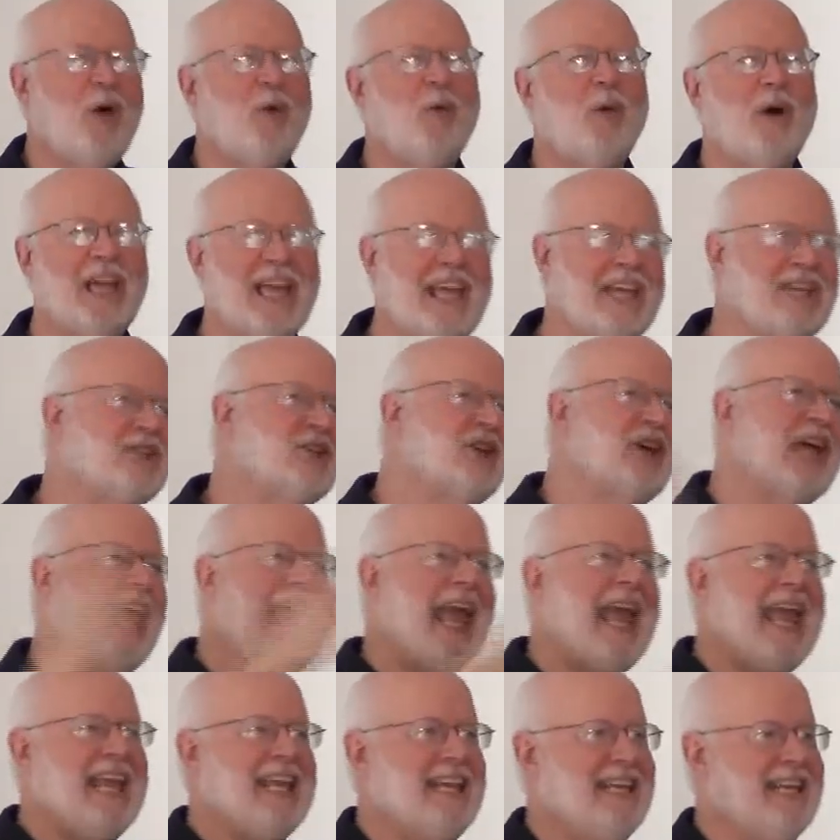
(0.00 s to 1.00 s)
Well, he took
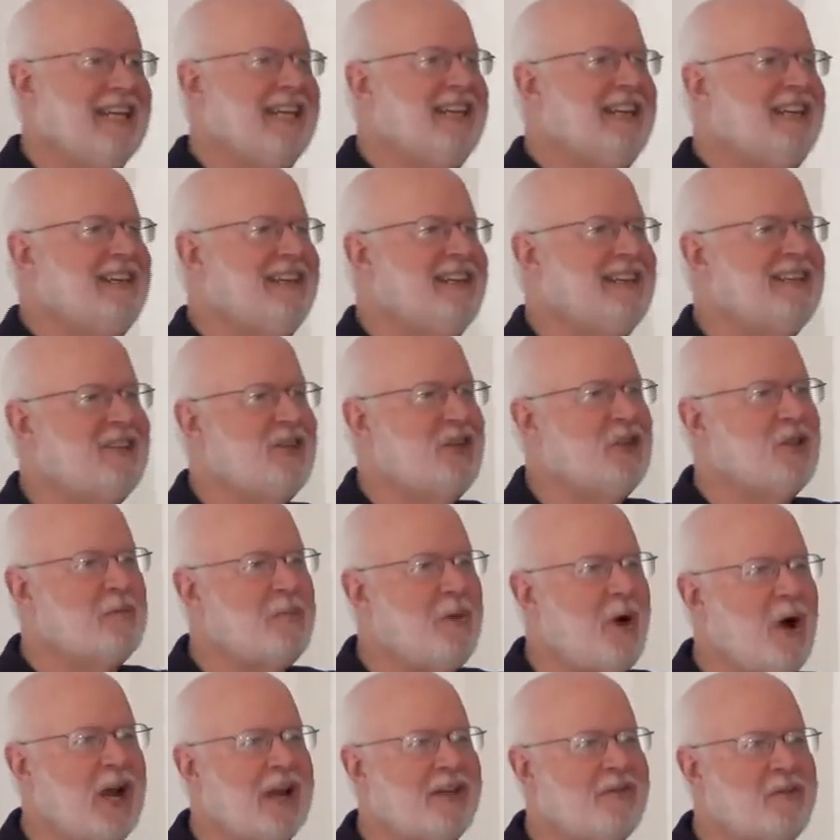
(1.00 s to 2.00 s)
Aidan to the
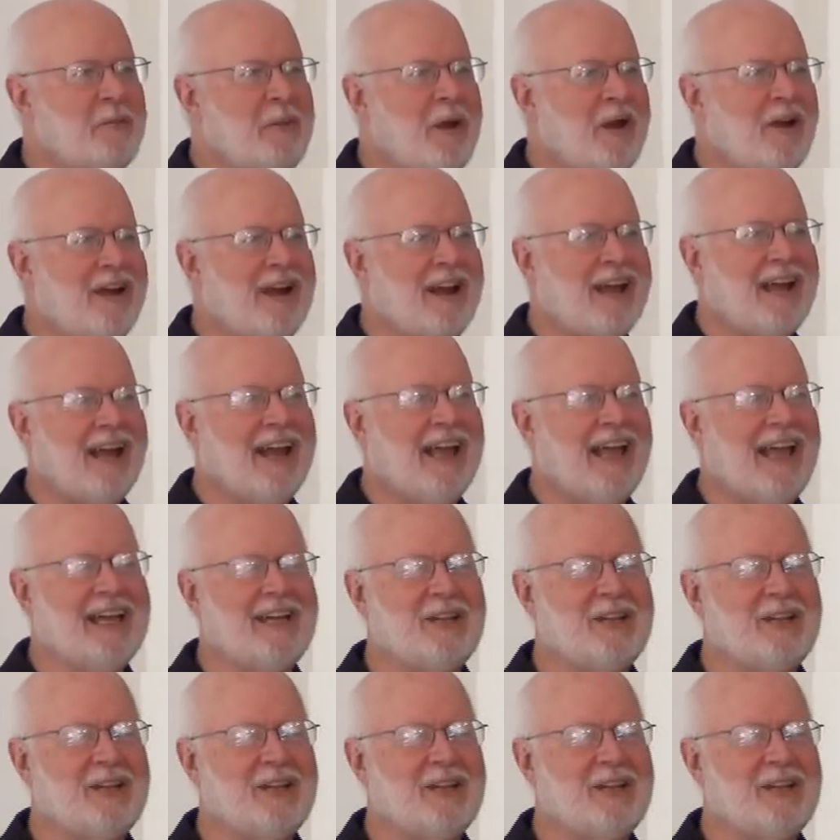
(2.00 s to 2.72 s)
Mall of America,